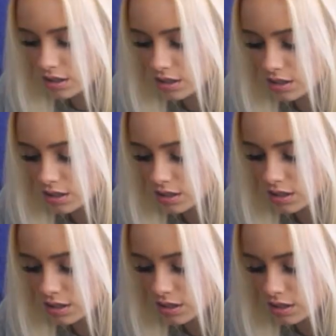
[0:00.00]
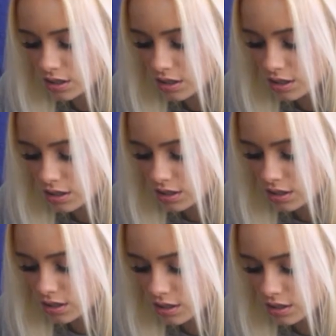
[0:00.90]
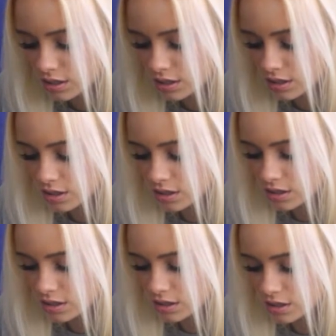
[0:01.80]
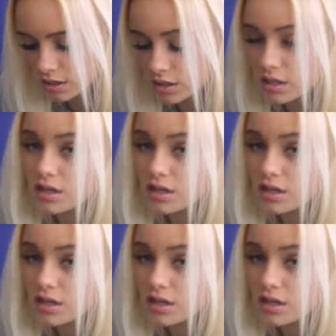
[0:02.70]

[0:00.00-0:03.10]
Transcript: (silence)